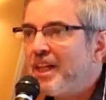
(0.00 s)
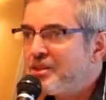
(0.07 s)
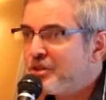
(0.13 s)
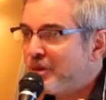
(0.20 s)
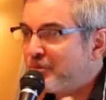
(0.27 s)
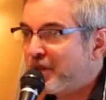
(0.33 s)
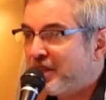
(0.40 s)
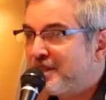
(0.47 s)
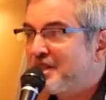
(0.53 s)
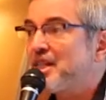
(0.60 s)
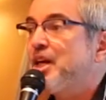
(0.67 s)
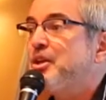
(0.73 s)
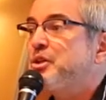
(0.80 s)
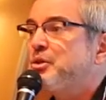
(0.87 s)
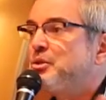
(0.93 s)
So I'm going to
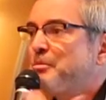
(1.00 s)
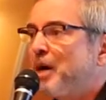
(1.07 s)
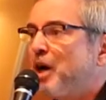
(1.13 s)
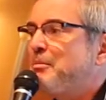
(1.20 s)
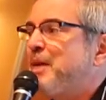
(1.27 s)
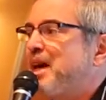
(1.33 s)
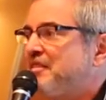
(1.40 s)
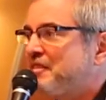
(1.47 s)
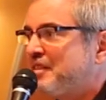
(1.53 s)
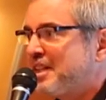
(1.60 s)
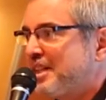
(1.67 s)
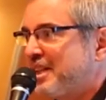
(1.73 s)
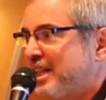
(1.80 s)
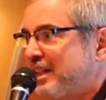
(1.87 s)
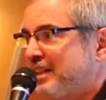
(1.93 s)
tell you about my
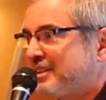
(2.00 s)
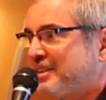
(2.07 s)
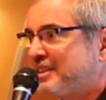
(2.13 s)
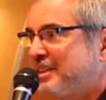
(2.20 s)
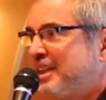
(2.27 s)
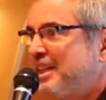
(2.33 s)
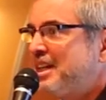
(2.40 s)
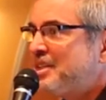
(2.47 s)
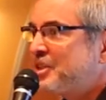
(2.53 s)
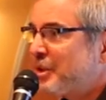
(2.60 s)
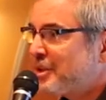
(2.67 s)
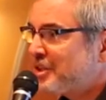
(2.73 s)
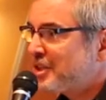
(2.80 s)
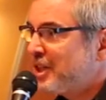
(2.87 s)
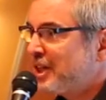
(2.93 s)
feelings. So
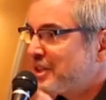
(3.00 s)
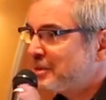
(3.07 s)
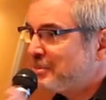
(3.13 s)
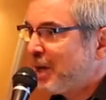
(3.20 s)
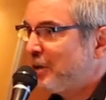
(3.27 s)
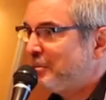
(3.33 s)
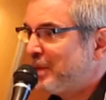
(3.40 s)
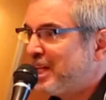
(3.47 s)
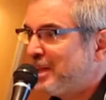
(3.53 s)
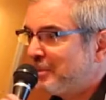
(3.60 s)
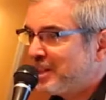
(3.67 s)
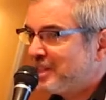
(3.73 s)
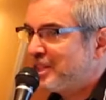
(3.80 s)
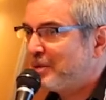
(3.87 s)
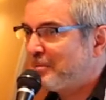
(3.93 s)
the song's about me. I'm
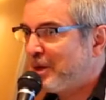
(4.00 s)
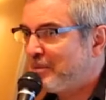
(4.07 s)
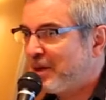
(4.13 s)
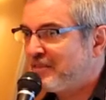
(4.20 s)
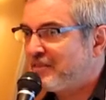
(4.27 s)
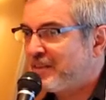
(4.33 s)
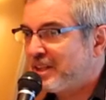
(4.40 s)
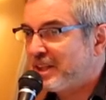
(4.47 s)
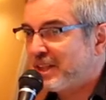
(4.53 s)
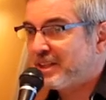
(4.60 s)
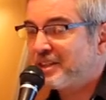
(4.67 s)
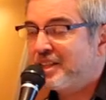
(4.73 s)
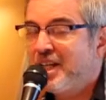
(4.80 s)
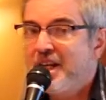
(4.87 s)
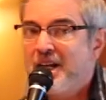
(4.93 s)
going to tell you about my
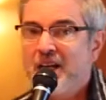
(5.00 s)
feelings.